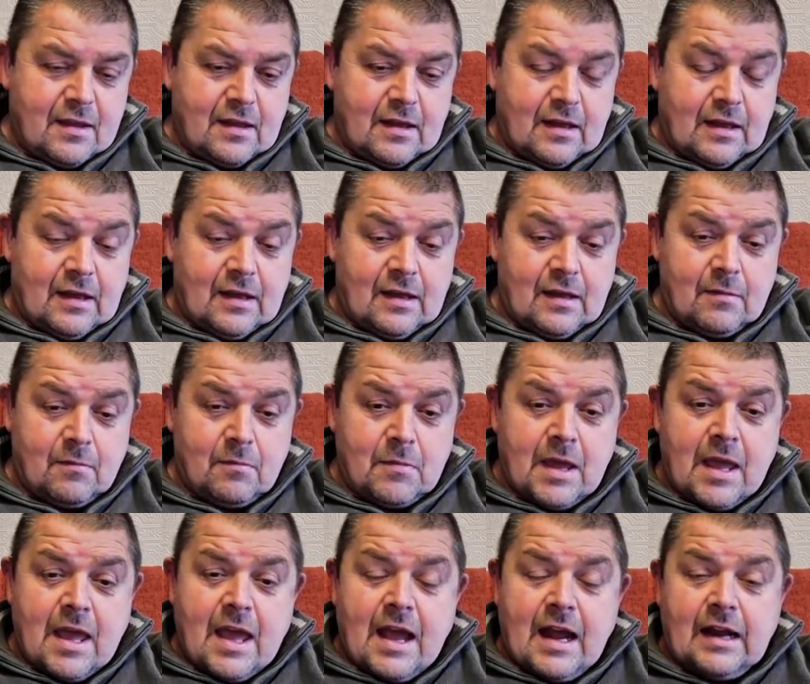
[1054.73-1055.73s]

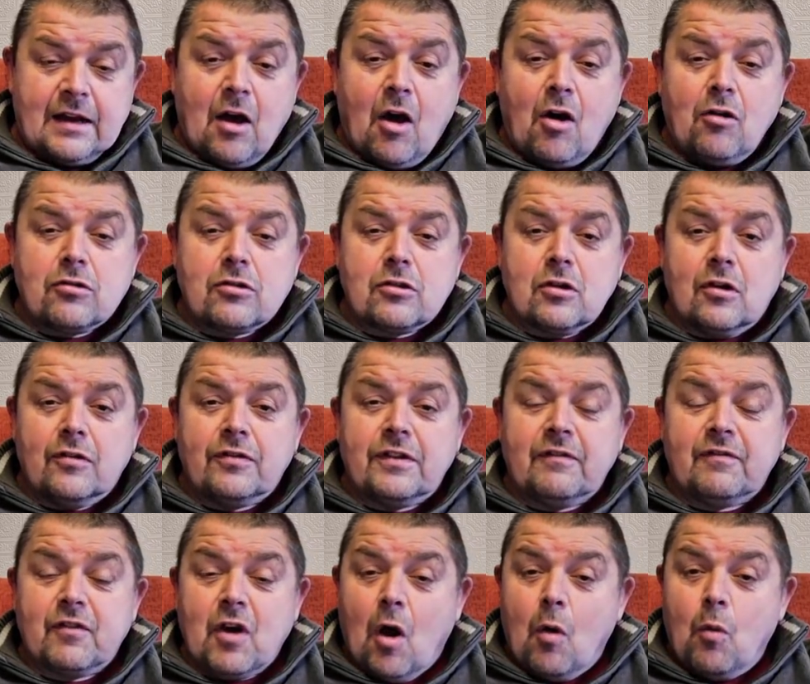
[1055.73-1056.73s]
And also, if
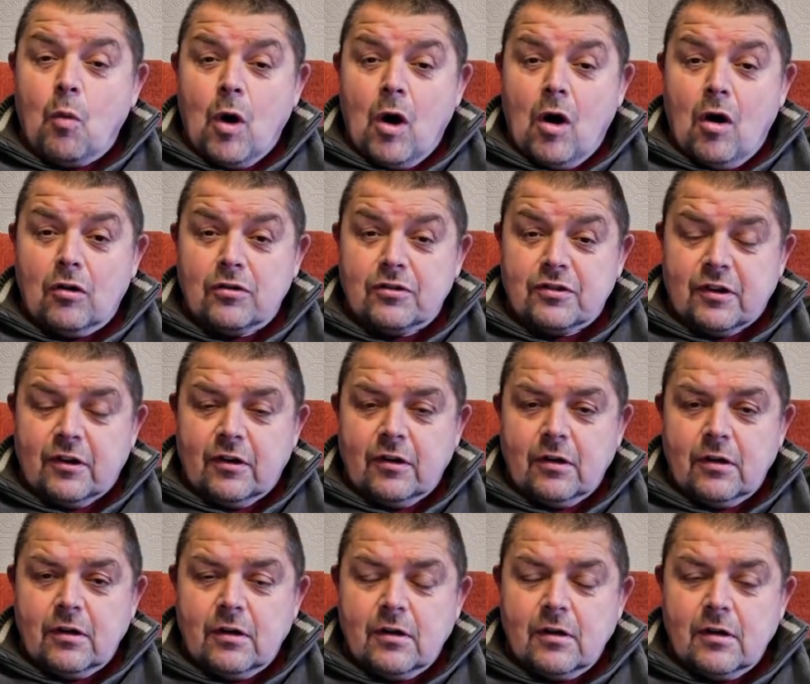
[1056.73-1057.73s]
you've got
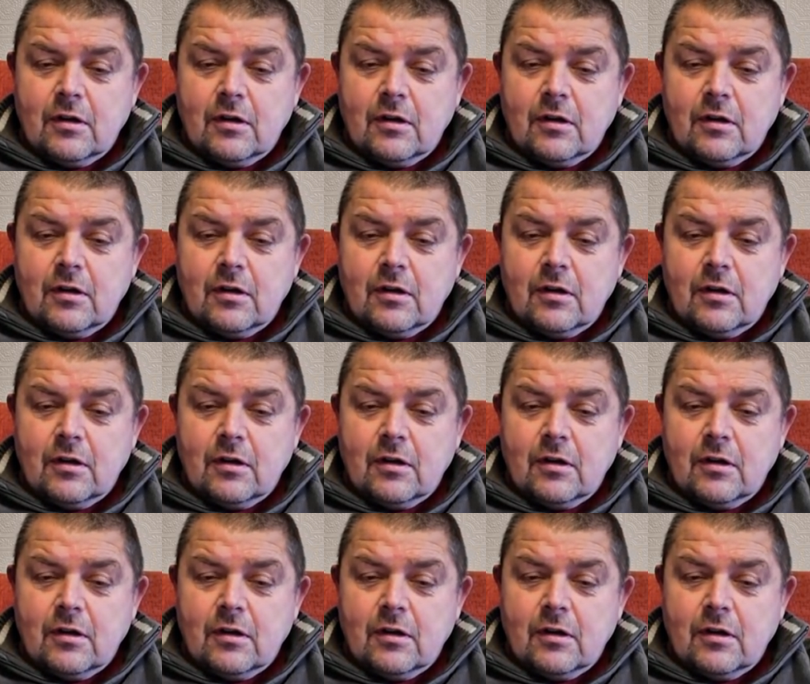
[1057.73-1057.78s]
water,